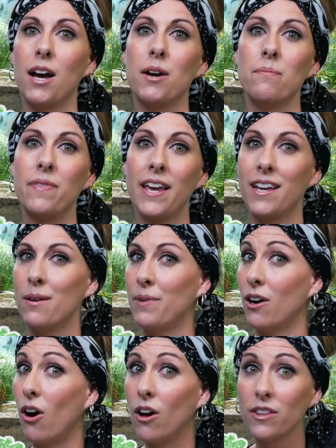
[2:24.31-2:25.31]
They come in
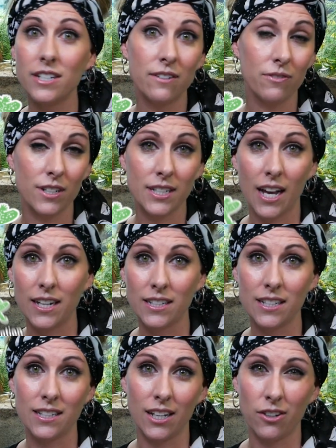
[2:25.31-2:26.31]
all the different
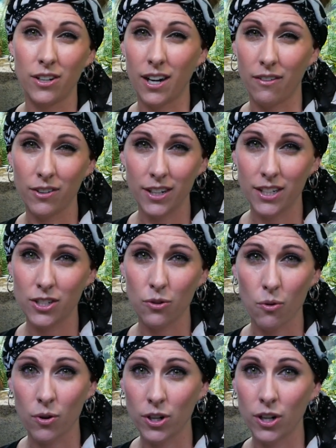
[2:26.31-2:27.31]
sizes that you could ever need to
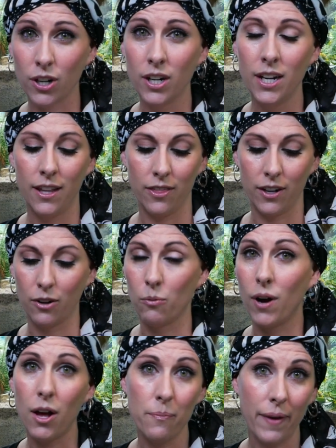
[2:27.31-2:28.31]
order. They're
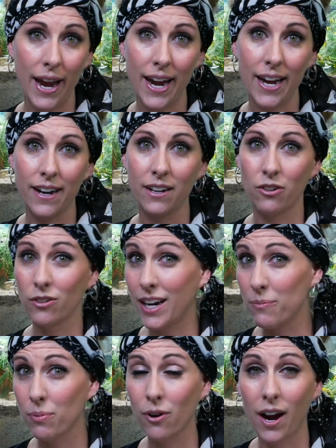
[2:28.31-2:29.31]
well made,
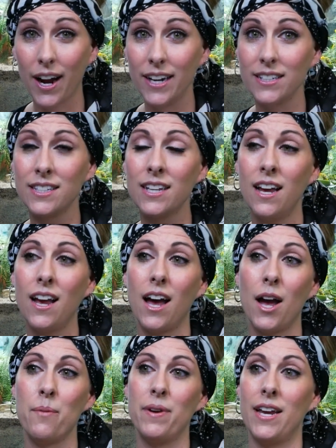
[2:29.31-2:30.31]
great price,
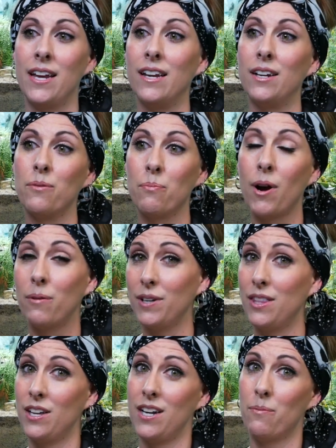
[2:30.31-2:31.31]
and
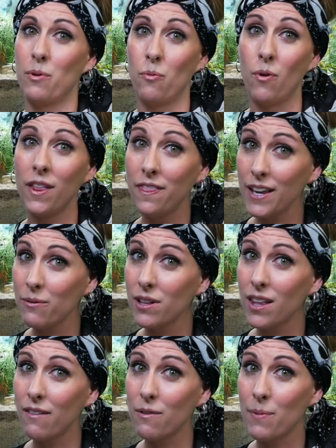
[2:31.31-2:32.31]
probably the number one thing we
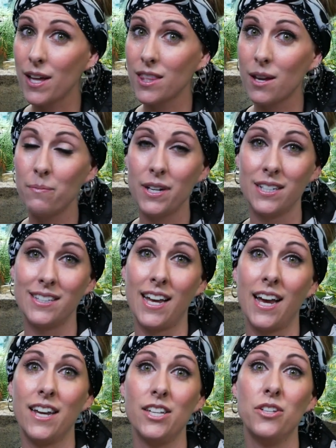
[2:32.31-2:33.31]
love about them is
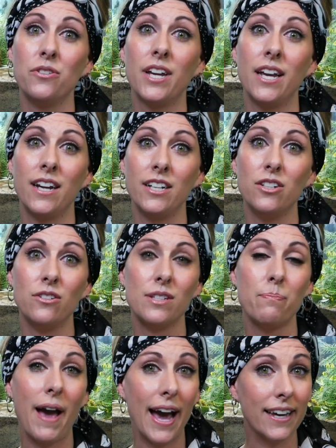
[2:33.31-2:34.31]
that you can use
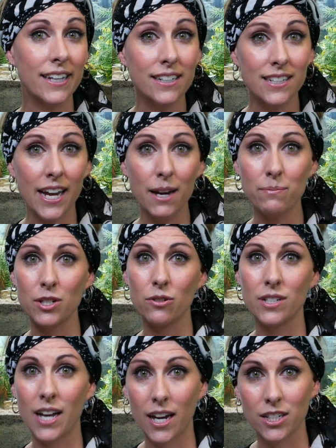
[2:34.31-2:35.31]
packing tape to
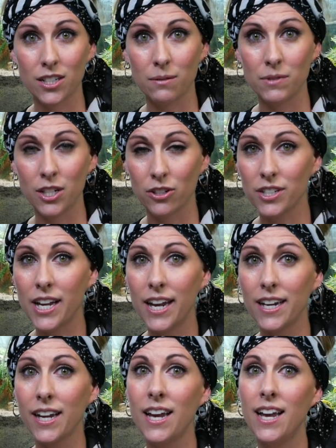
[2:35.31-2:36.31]
attach them to your tank.